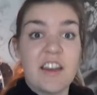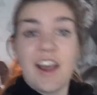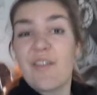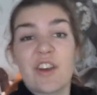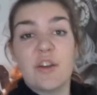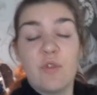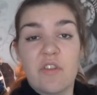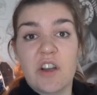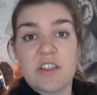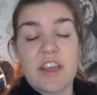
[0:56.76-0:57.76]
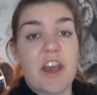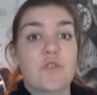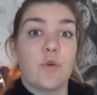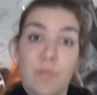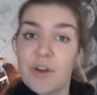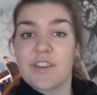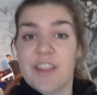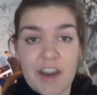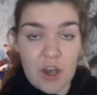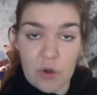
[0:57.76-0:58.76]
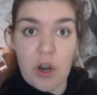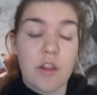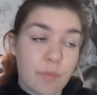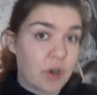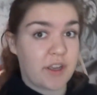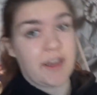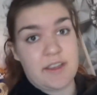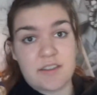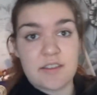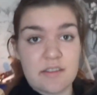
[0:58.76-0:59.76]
Now we're gonna move on to the actual books that I own on the bookcase.